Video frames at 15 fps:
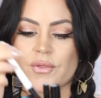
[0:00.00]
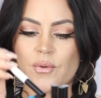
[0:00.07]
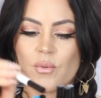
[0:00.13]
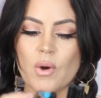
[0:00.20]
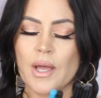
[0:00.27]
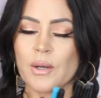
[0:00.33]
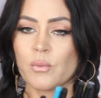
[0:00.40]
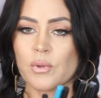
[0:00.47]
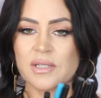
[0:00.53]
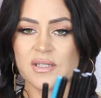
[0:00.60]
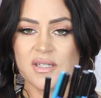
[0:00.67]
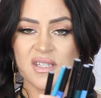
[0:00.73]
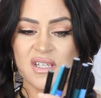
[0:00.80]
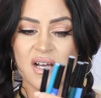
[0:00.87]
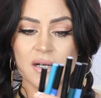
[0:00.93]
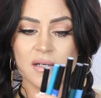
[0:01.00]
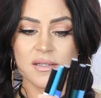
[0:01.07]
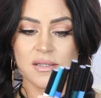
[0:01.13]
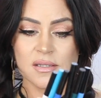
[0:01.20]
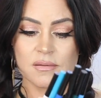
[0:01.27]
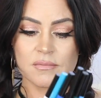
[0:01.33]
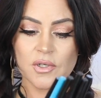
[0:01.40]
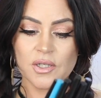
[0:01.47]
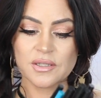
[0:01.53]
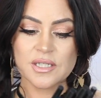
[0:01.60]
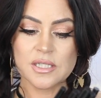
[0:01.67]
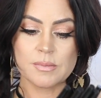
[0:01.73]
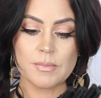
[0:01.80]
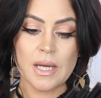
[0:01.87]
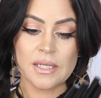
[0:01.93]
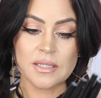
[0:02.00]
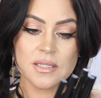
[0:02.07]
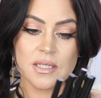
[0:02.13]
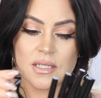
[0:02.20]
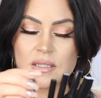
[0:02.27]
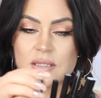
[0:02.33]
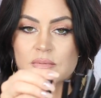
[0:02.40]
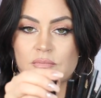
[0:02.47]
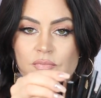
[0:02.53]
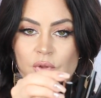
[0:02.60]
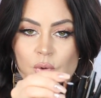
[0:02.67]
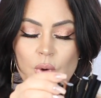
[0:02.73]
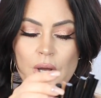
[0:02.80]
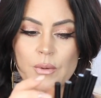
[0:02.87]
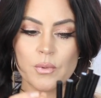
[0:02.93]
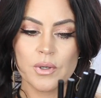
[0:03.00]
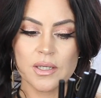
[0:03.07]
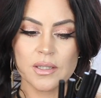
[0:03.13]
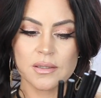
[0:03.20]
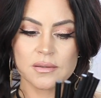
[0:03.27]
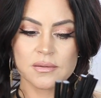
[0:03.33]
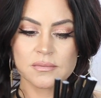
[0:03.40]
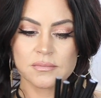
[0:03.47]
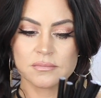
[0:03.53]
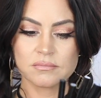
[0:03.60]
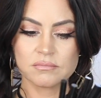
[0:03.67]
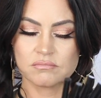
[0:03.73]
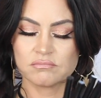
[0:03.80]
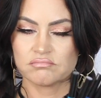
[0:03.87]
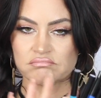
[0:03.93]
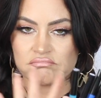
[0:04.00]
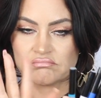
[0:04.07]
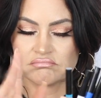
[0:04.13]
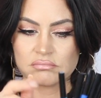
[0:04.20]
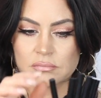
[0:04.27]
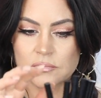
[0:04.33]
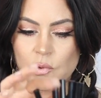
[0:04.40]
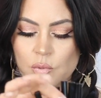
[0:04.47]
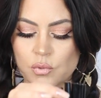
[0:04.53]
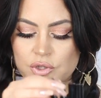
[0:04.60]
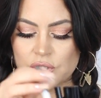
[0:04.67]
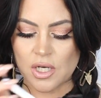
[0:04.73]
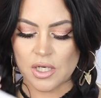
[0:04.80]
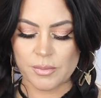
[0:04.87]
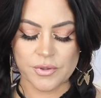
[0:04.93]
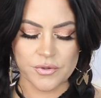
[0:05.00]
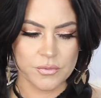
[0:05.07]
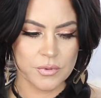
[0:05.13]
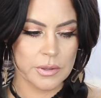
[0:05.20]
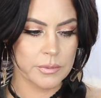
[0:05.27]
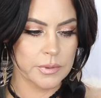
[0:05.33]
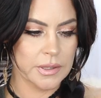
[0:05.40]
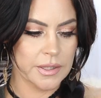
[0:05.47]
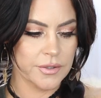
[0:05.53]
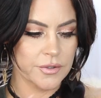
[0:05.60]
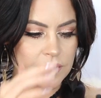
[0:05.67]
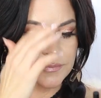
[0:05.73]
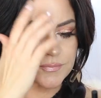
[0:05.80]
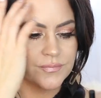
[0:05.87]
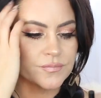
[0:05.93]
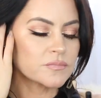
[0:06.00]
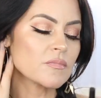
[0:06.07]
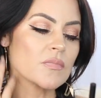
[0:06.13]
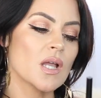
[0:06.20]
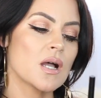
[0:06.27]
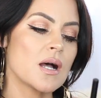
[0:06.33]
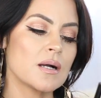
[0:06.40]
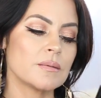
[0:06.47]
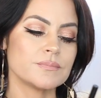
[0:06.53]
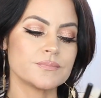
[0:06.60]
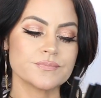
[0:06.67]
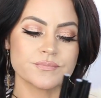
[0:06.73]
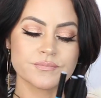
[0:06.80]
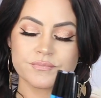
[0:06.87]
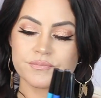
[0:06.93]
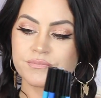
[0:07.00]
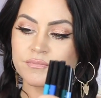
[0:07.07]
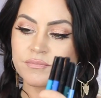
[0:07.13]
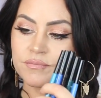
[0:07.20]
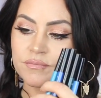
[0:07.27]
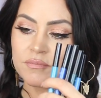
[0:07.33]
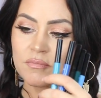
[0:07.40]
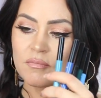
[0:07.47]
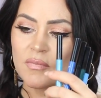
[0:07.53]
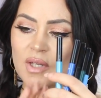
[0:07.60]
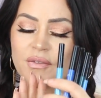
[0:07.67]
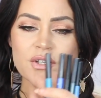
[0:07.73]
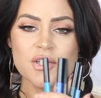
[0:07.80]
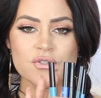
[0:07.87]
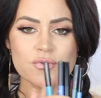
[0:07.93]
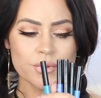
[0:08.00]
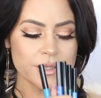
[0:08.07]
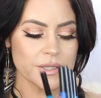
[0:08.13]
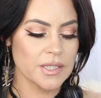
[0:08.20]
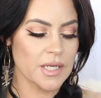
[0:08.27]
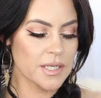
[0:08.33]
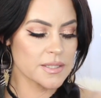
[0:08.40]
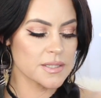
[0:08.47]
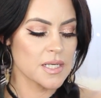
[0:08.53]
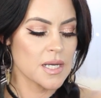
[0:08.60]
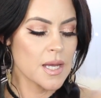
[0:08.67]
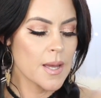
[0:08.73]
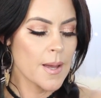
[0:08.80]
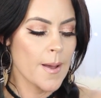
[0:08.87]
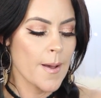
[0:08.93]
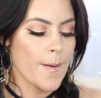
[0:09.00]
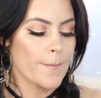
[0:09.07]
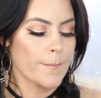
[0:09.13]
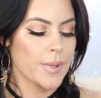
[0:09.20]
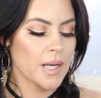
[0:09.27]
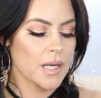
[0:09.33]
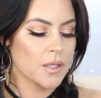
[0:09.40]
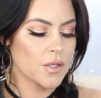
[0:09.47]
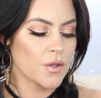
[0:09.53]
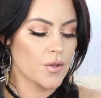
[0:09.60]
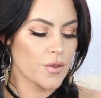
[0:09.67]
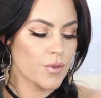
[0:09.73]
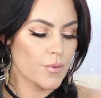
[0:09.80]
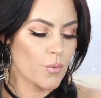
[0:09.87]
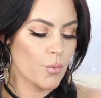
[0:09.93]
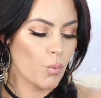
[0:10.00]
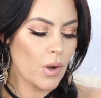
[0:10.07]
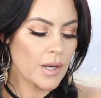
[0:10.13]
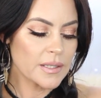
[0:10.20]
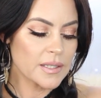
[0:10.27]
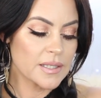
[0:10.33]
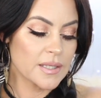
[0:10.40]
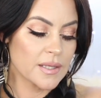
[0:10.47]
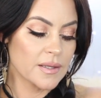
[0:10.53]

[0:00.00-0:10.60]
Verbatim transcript: The white one sucks, at least mine does. The white one, we'll talk about the white one later. Um, these are really nice, but what